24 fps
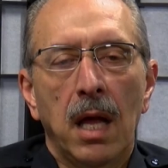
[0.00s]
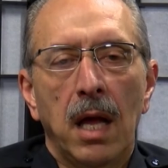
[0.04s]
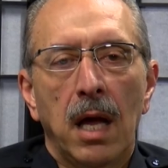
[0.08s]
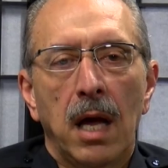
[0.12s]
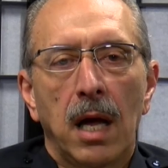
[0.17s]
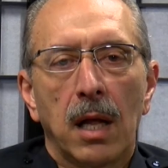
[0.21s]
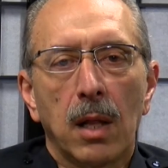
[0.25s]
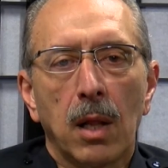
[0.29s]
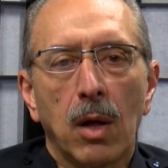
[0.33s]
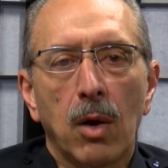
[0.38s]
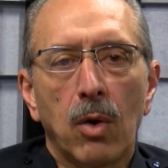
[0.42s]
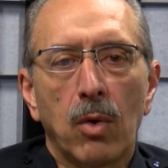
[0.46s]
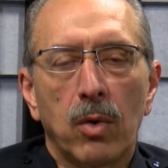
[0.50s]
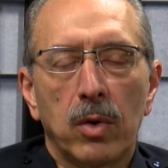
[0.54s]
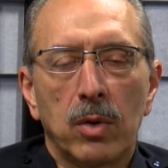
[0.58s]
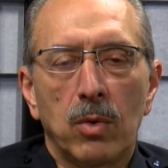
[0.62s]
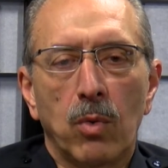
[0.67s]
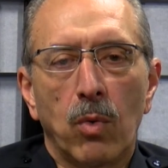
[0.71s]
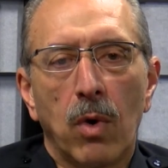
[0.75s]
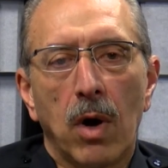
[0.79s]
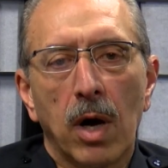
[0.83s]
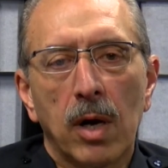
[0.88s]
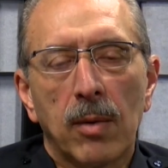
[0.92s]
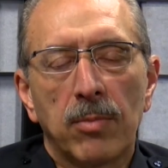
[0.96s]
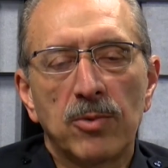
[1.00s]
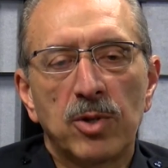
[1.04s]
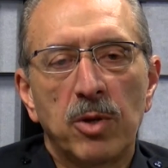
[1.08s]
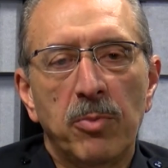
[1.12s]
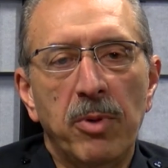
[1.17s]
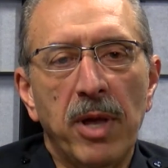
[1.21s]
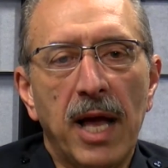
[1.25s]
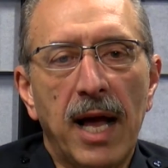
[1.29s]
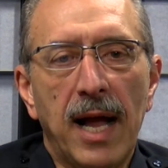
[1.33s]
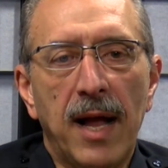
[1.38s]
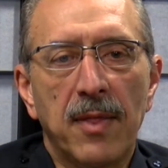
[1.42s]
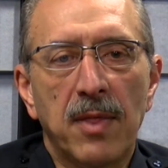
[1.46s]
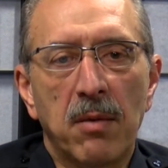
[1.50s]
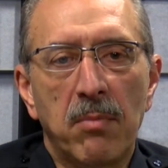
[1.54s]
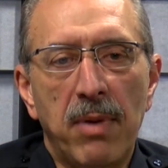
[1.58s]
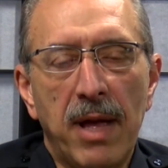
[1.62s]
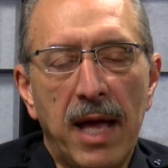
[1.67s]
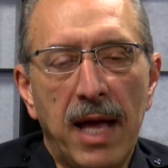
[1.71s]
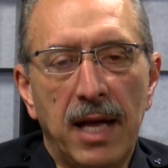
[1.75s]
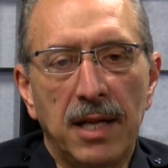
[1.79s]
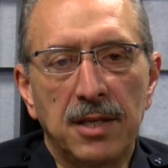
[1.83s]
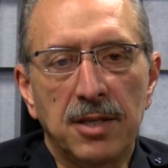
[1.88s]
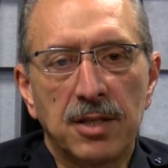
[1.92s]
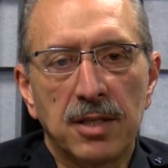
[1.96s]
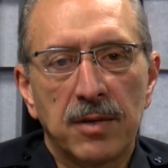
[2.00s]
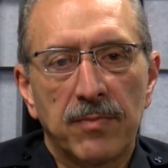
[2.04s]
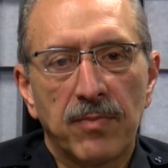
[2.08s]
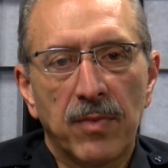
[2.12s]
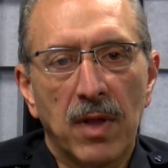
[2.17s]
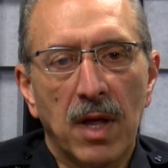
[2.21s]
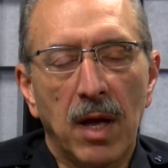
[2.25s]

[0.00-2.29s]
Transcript: Hello and welcome to Behind the Badge.